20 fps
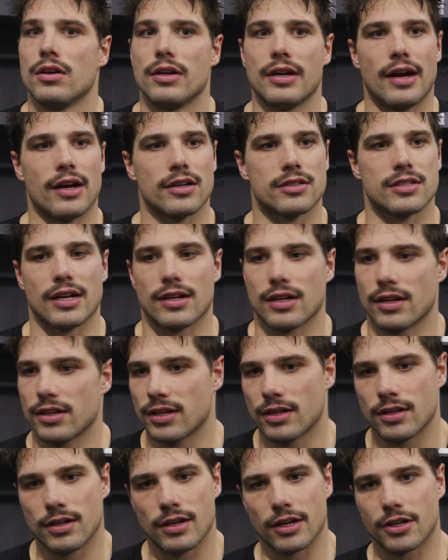Yeah, exactly.
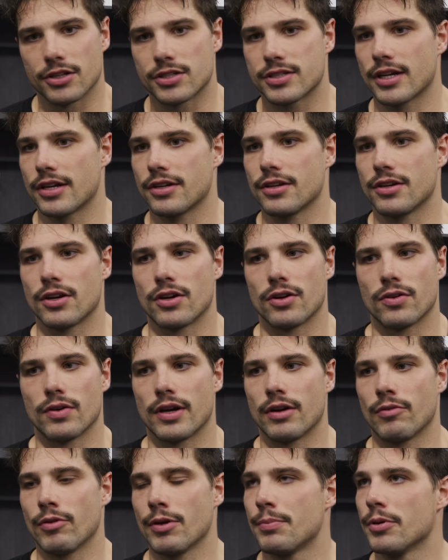Like you said, you
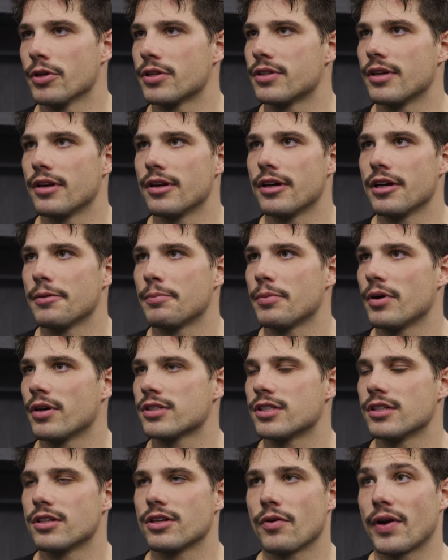know, we put the
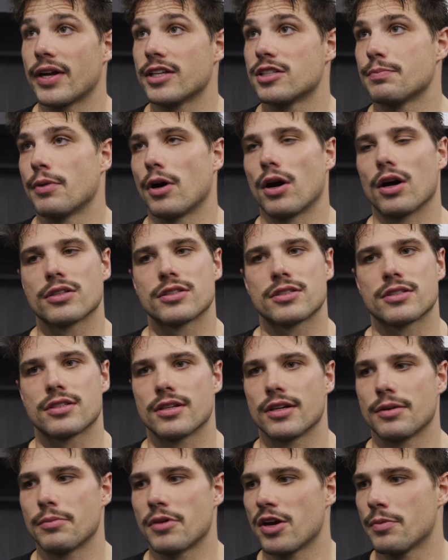pucks in great
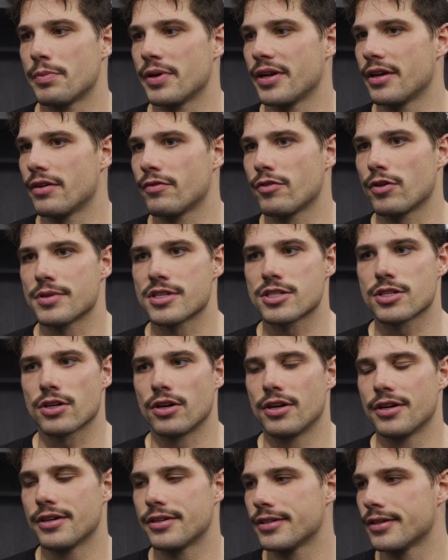spots, in my opinion, from the
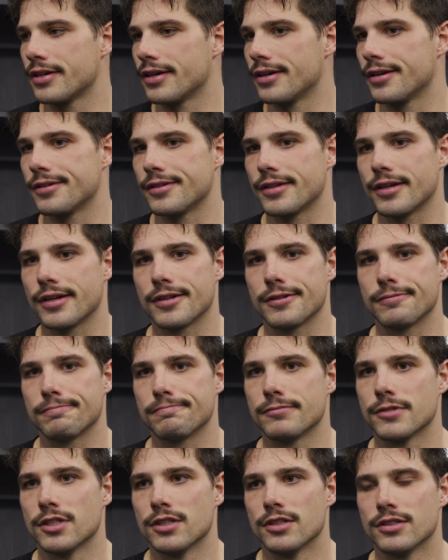start, and
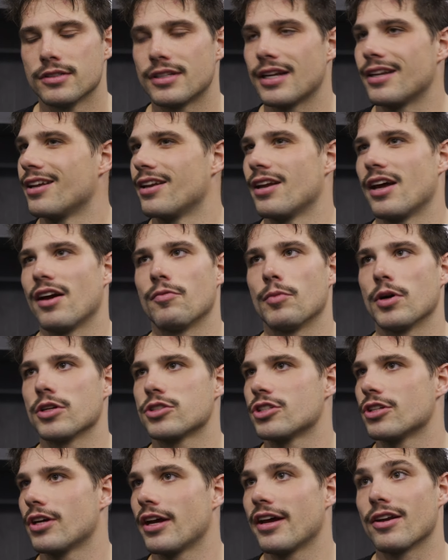then they didn't have
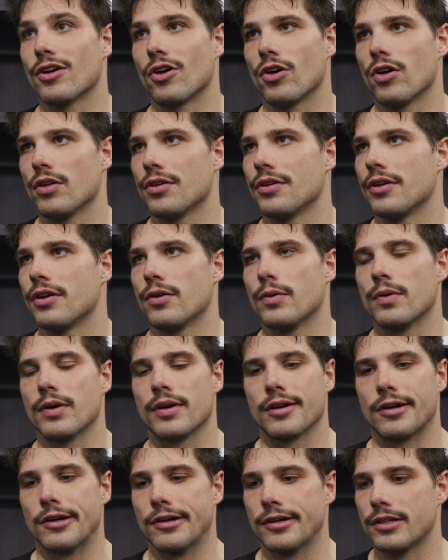much at all, you know,
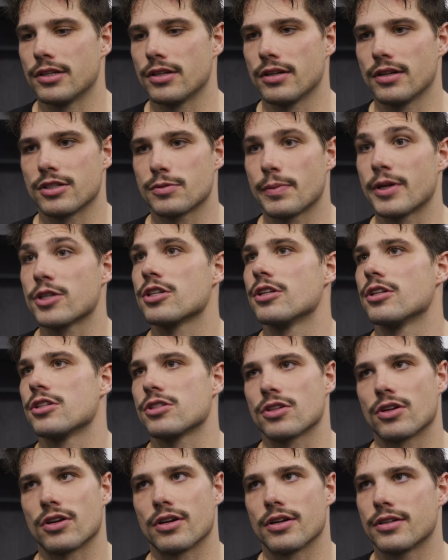especially in the
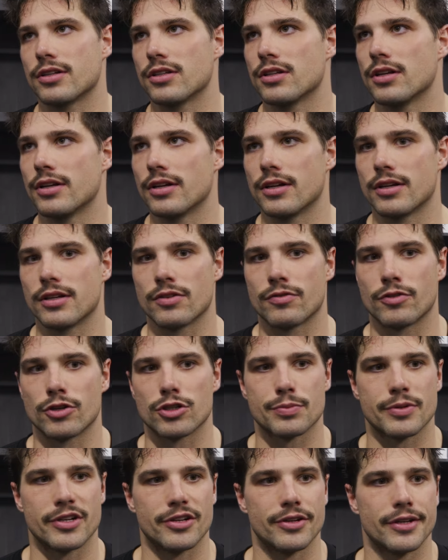start, in the
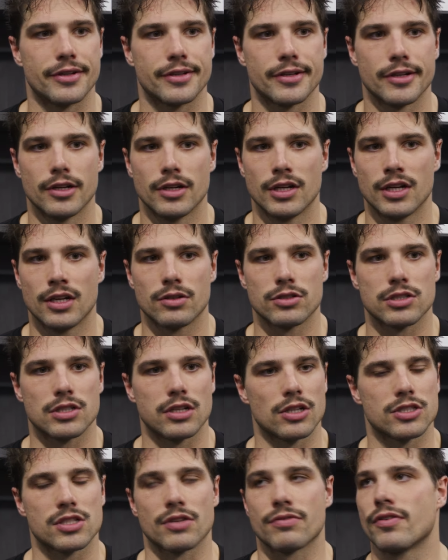first period. It was
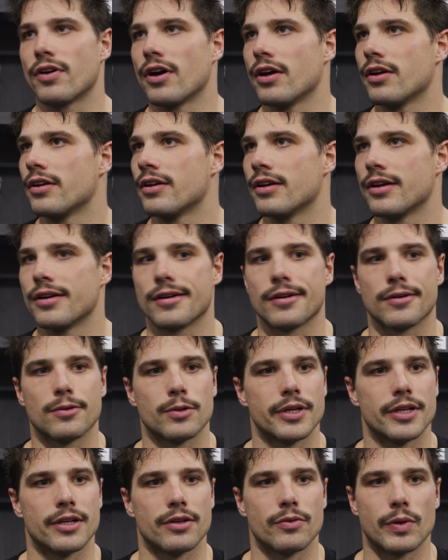lots of fun.
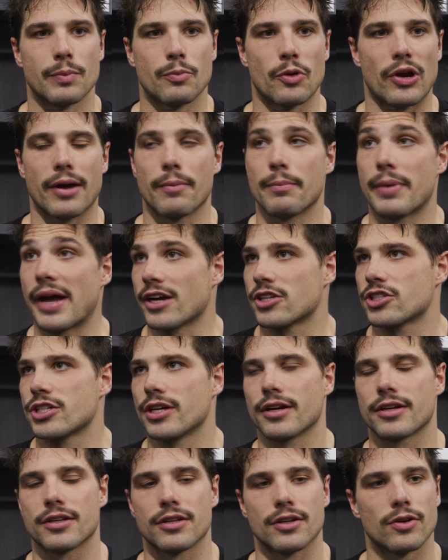We
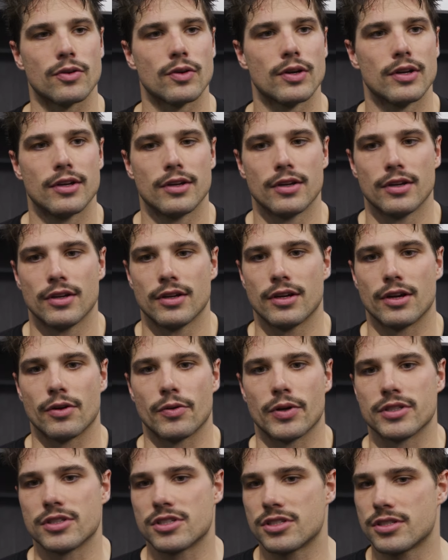back-checked, you know, and
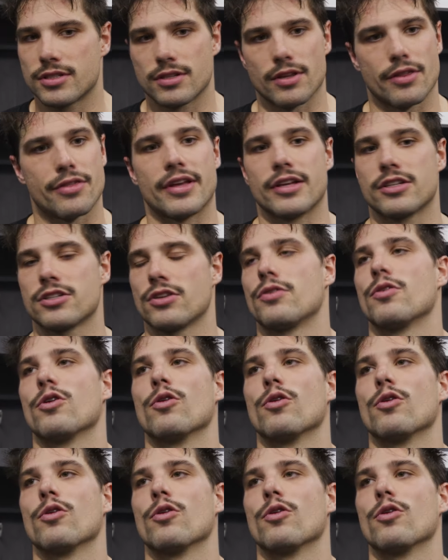when things are